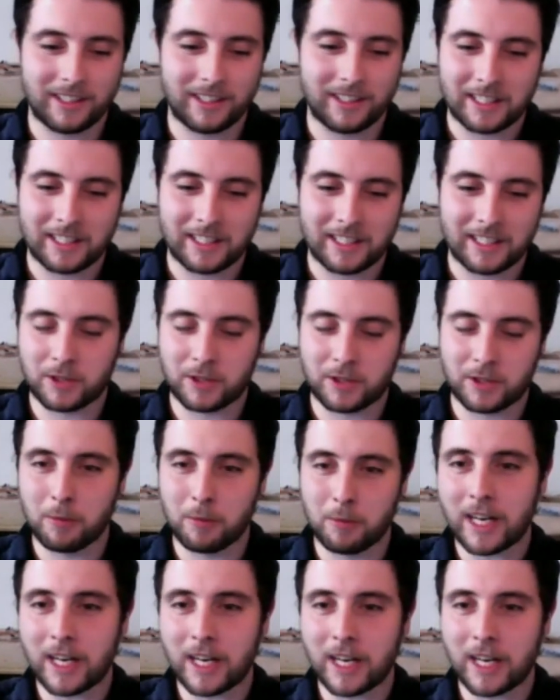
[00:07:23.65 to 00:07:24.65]
it's
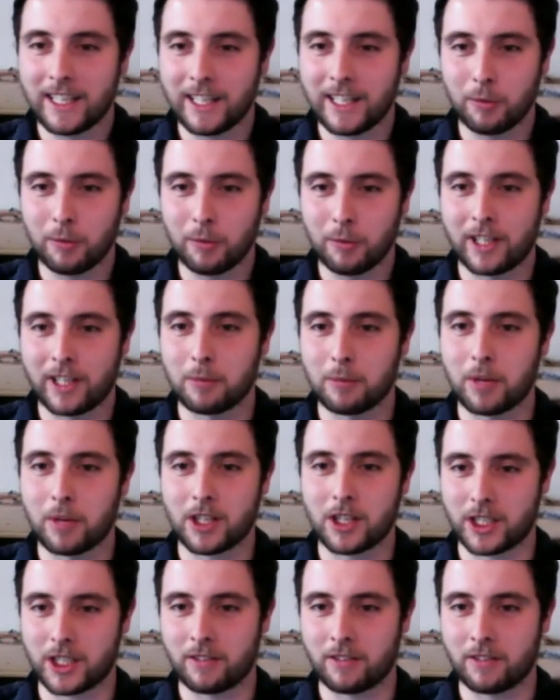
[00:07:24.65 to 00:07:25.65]
completely within the
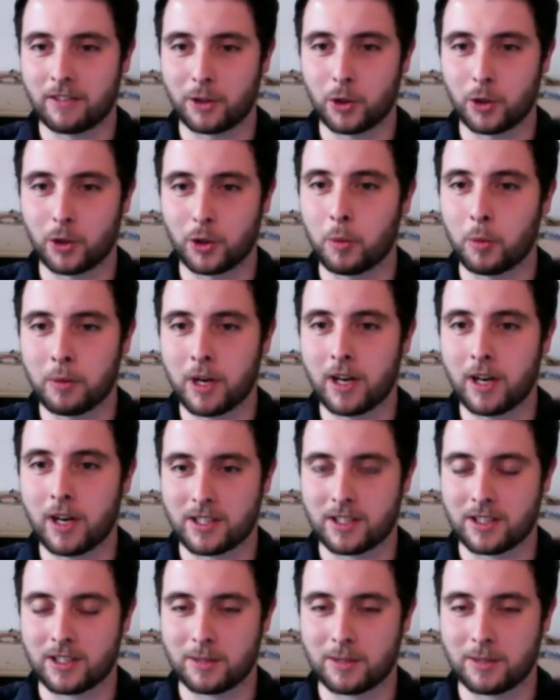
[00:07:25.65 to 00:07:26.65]
budget of a normal
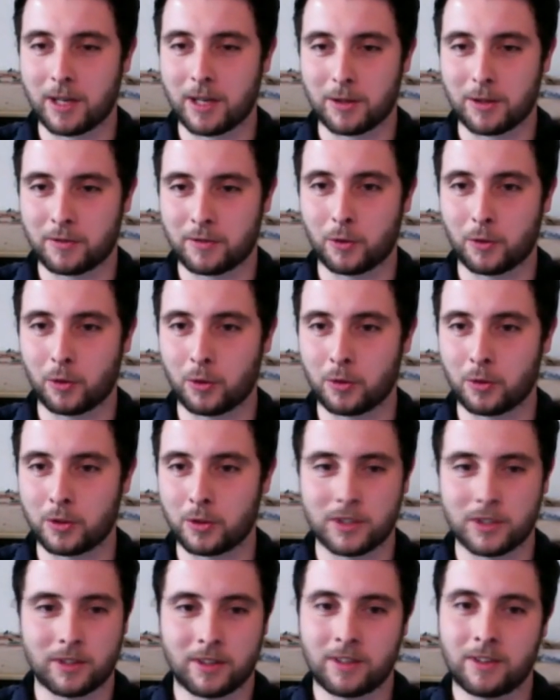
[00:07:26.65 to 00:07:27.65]
person to be able to afford
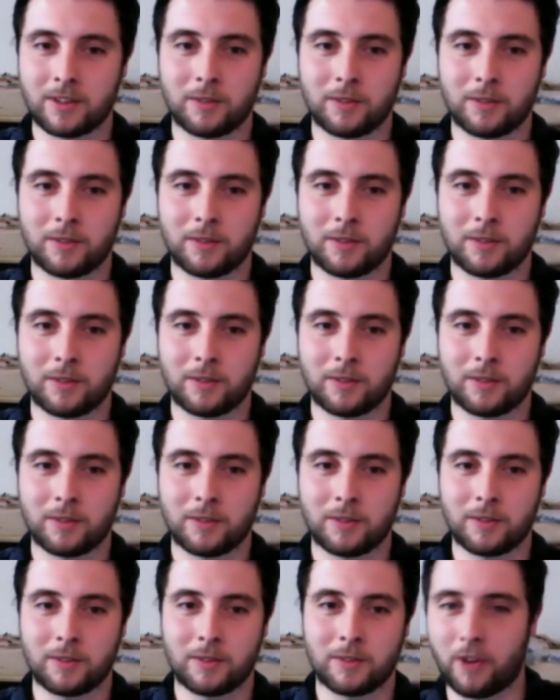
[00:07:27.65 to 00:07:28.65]
what
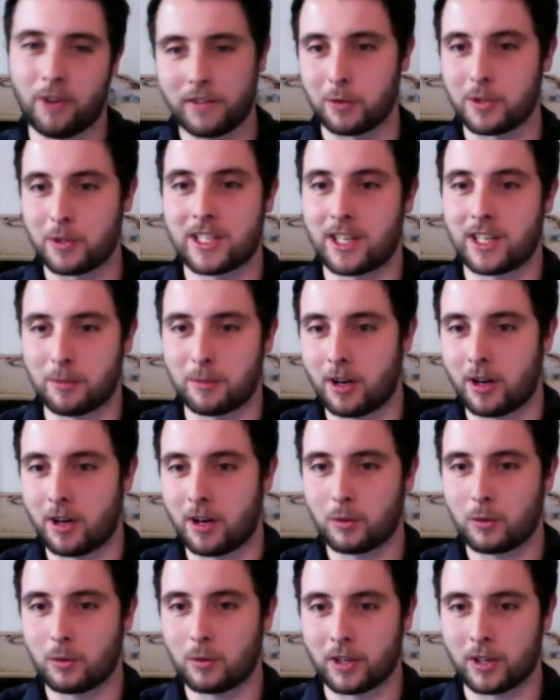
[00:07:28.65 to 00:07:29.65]
five years ago was
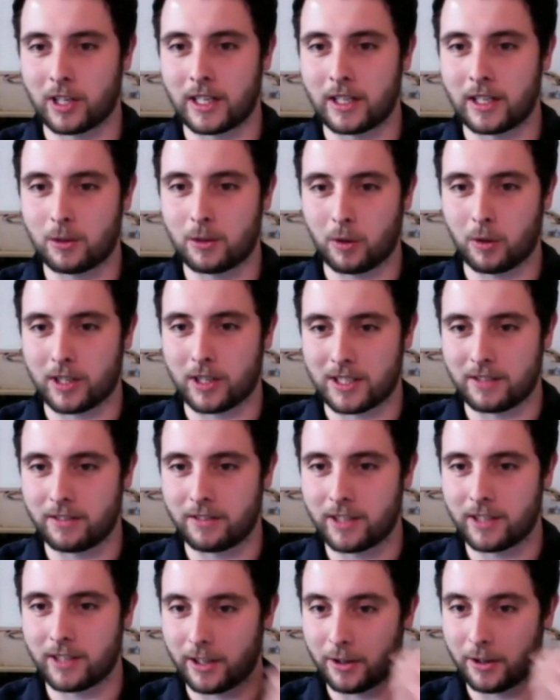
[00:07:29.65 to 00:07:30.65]
cinema quality, quality
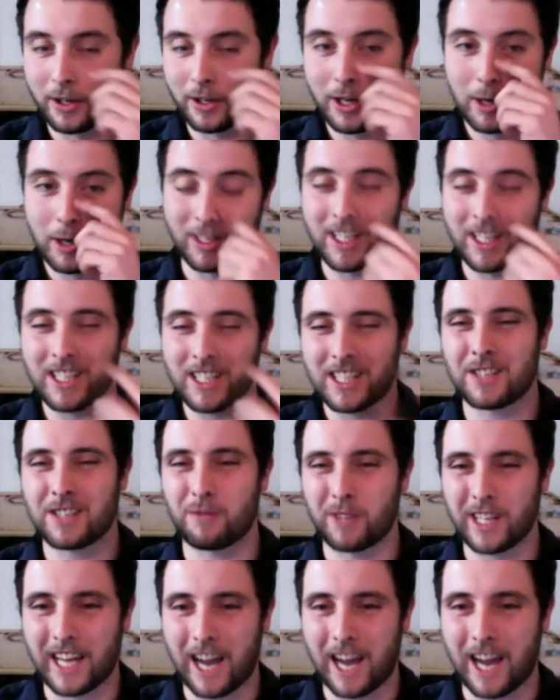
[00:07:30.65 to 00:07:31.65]
video. But this hasn't
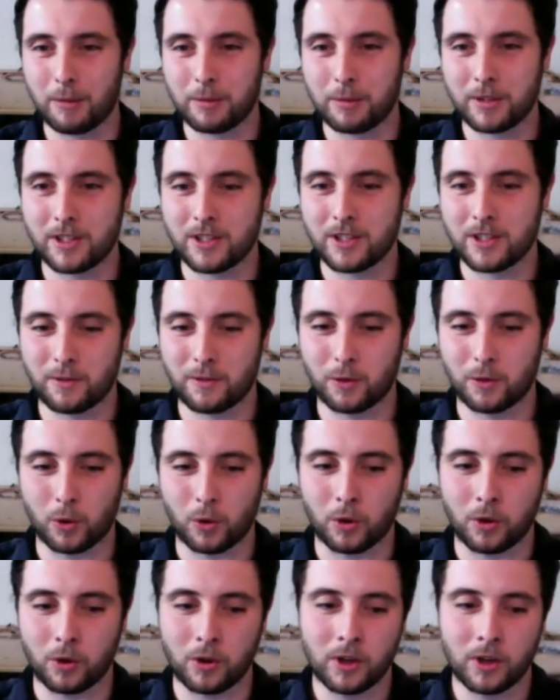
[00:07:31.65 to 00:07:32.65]
really happened
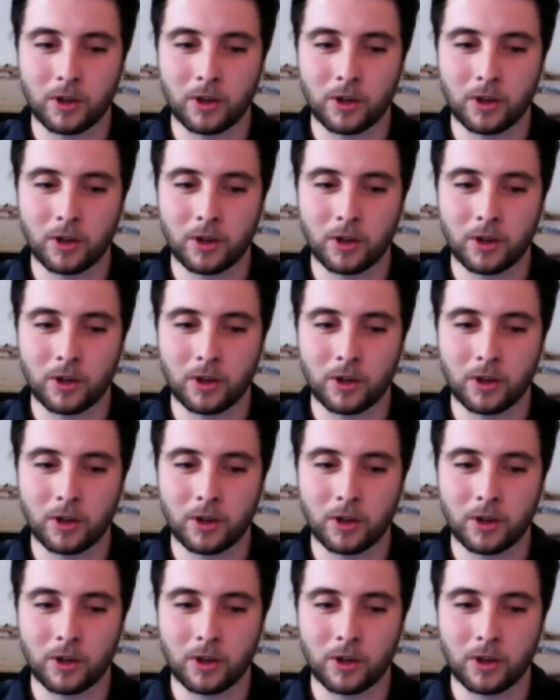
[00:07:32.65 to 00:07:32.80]
for